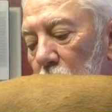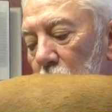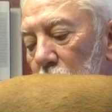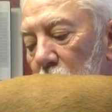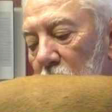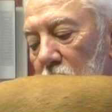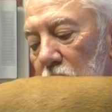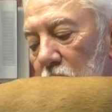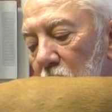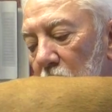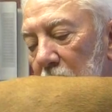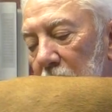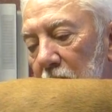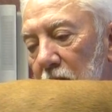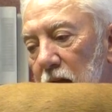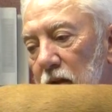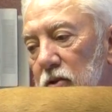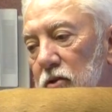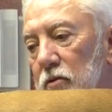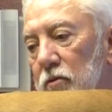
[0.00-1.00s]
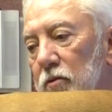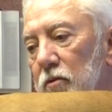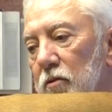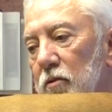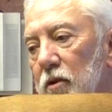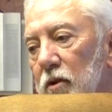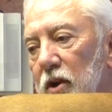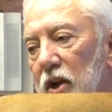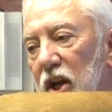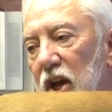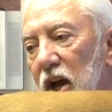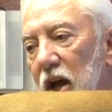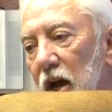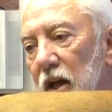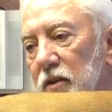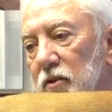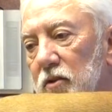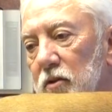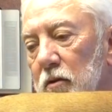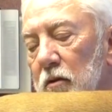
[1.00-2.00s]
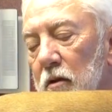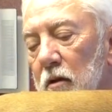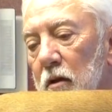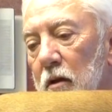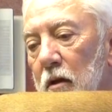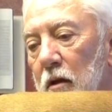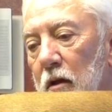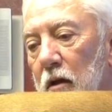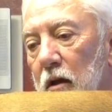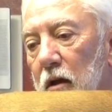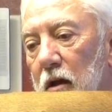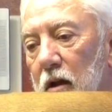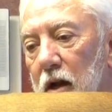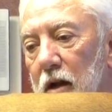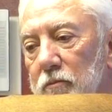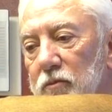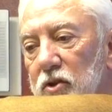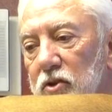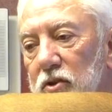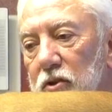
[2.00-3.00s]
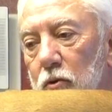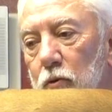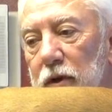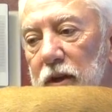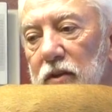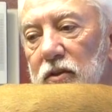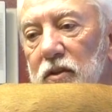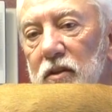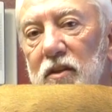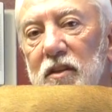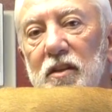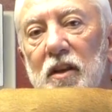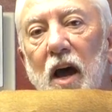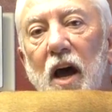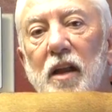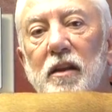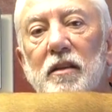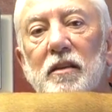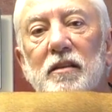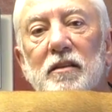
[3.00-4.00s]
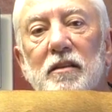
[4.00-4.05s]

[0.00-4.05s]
Run your hands through their guts. And I'm just squeezing side to